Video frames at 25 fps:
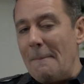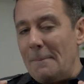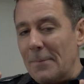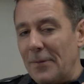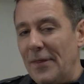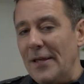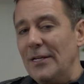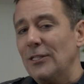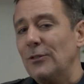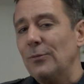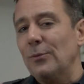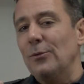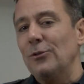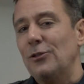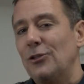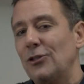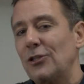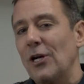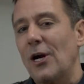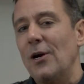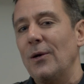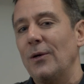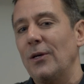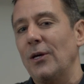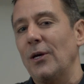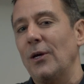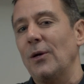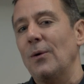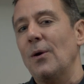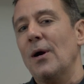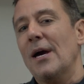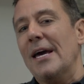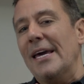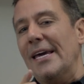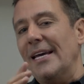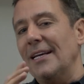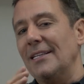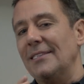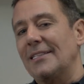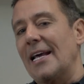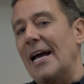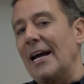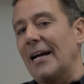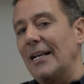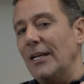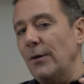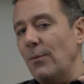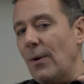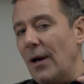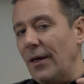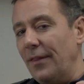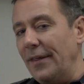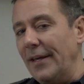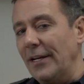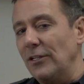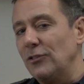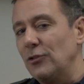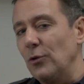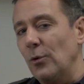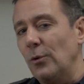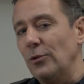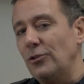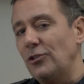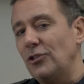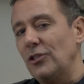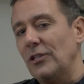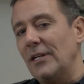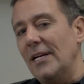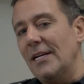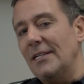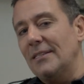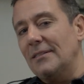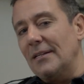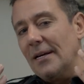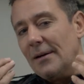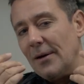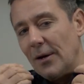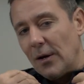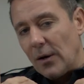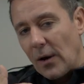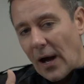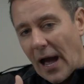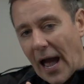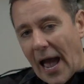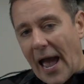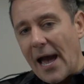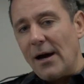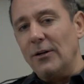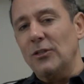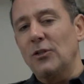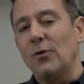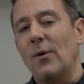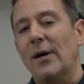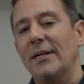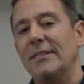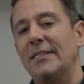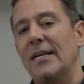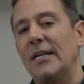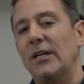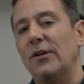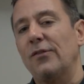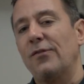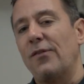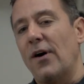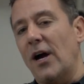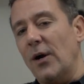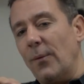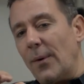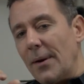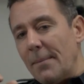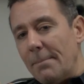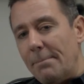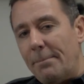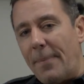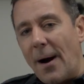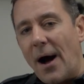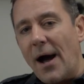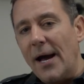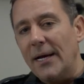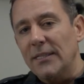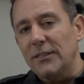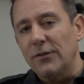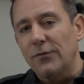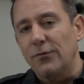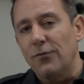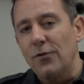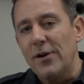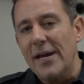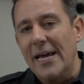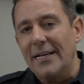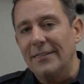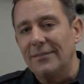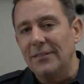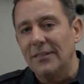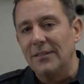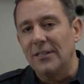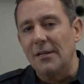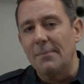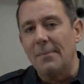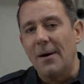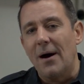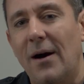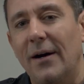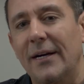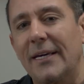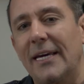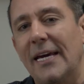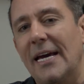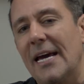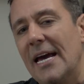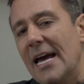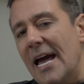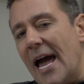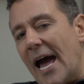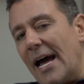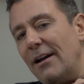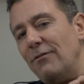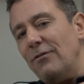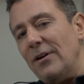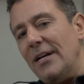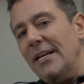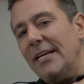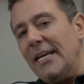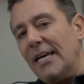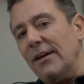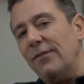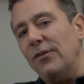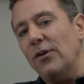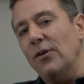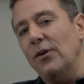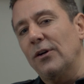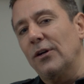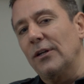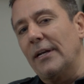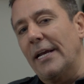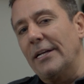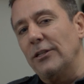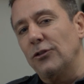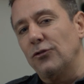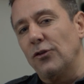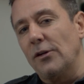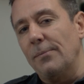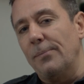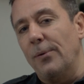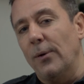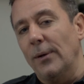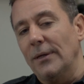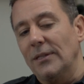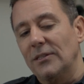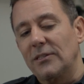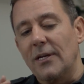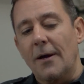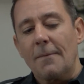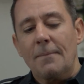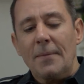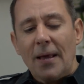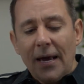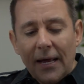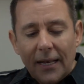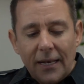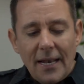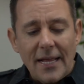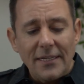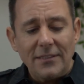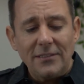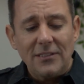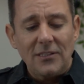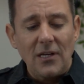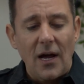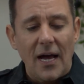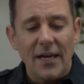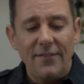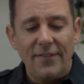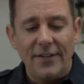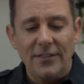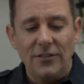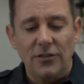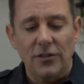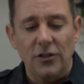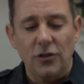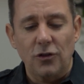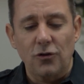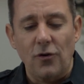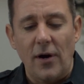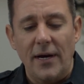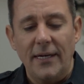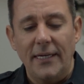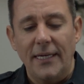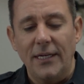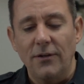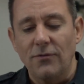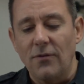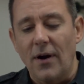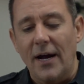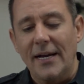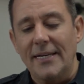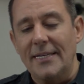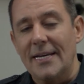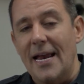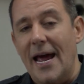This will show you exactly where the exhaustion is, how to identify when buyers have re-entered the market, and really give you a good entry point. So let's dive into the training right